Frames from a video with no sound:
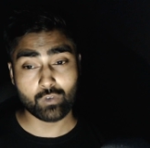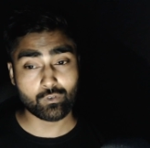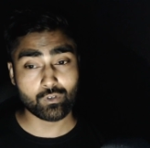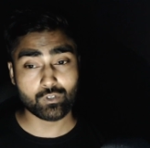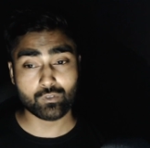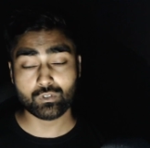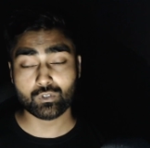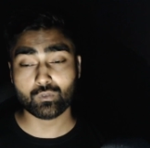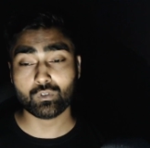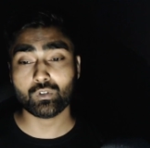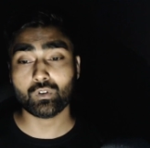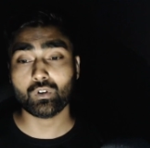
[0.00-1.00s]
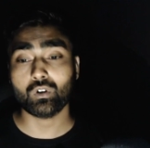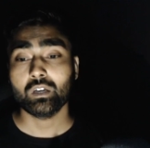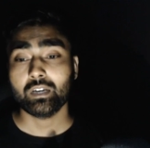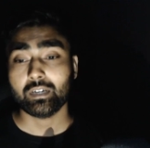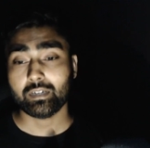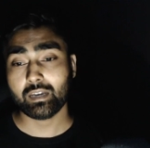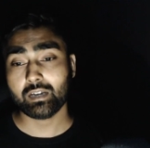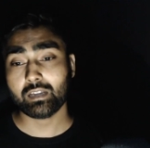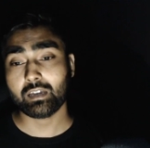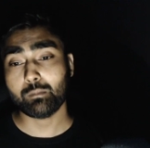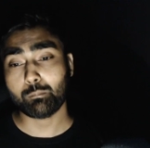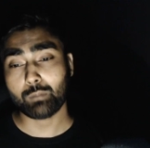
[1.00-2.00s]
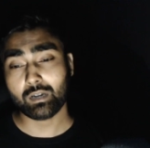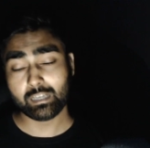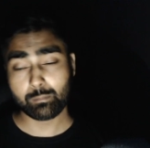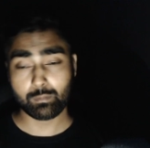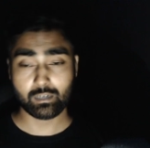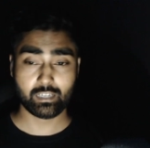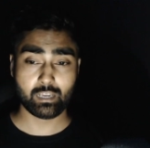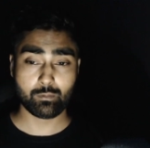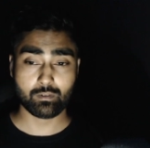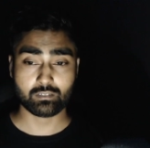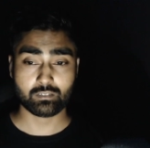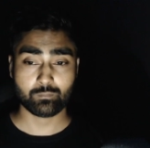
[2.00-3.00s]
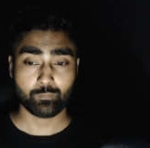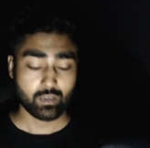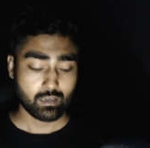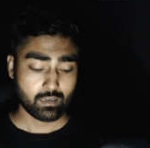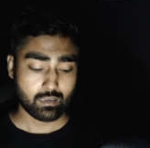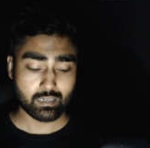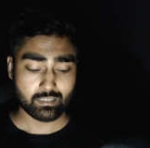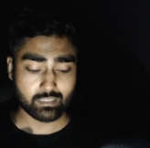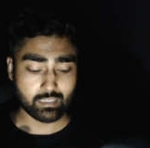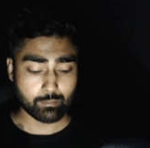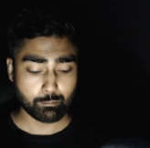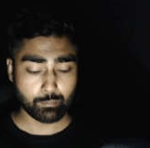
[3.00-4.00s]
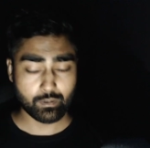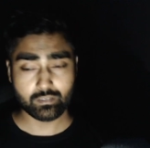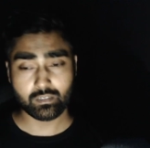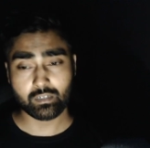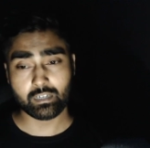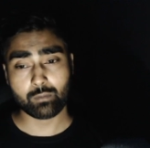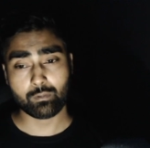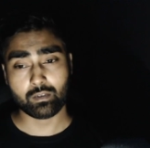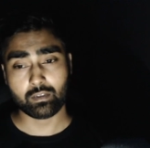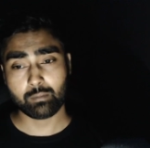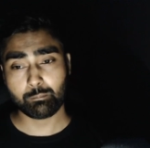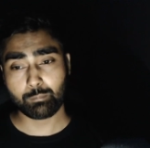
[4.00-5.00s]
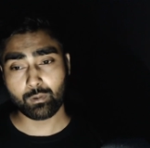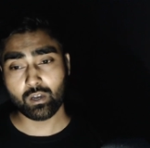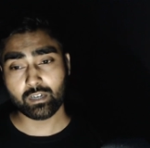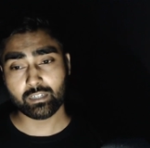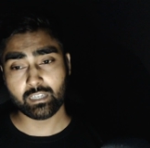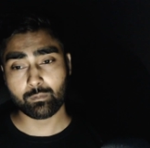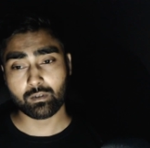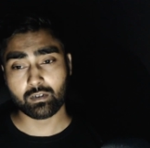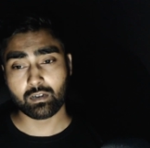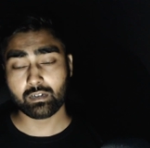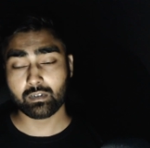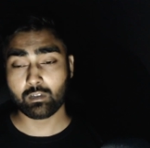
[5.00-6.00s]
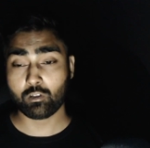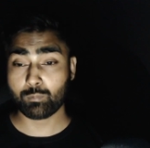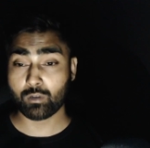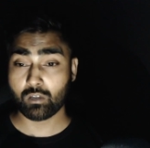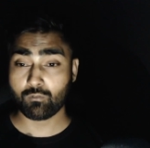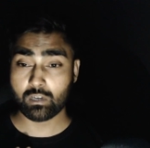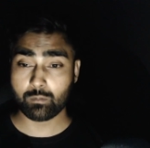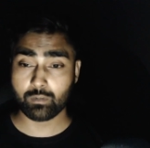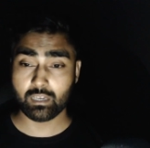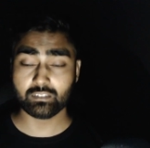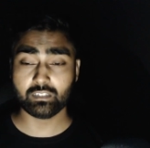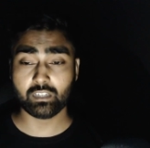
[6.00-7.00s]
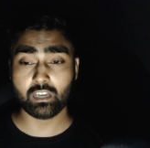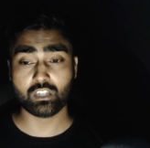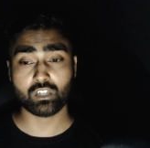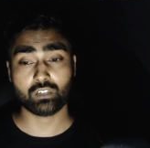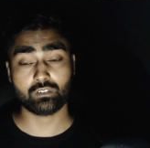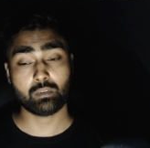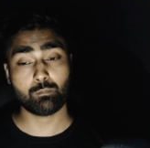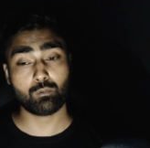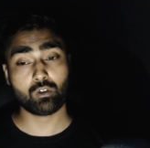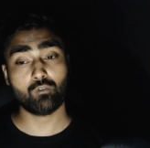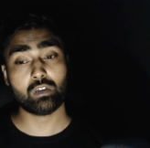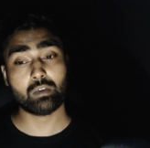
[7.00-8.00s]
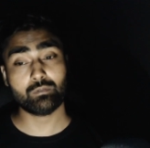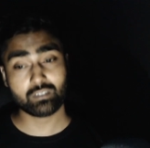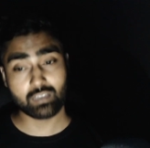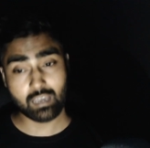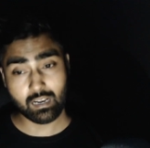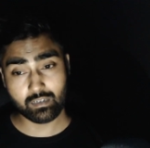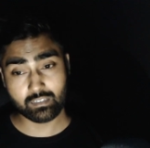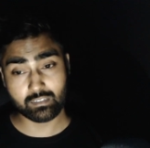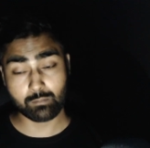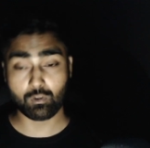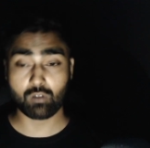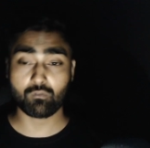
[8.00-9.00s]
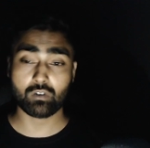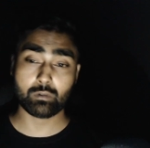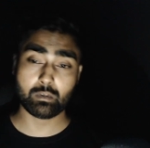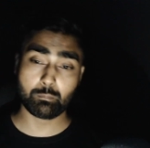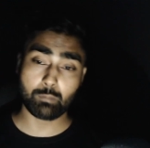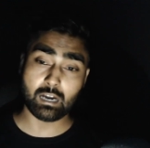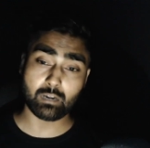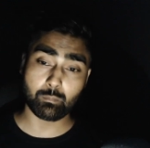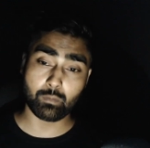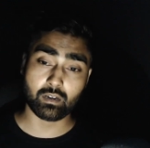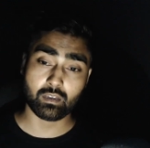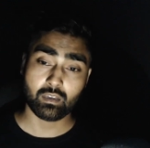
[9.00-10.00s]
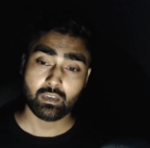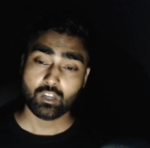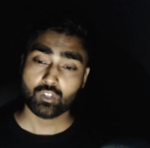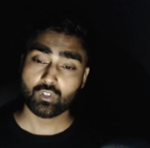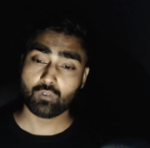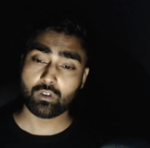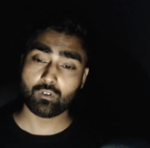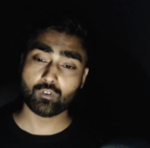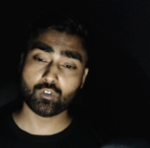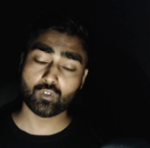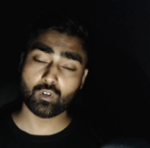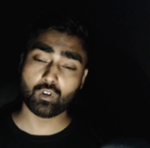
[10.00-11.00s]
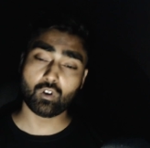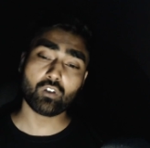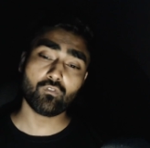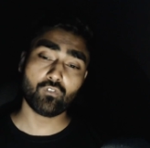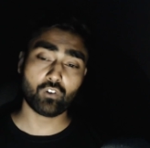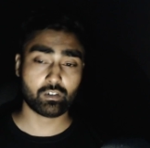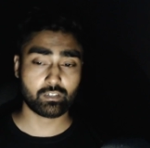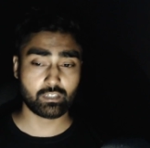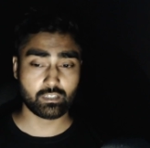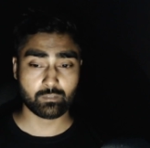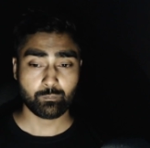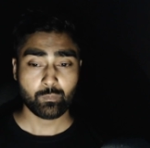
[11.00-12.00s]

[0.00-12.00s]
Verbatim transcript: going to store, you know, data in multiple tables let's say person table, employee table, right? Now employee would have designations, employee would have salaries, employee would have department. So we are going to store a lot of foreign keys.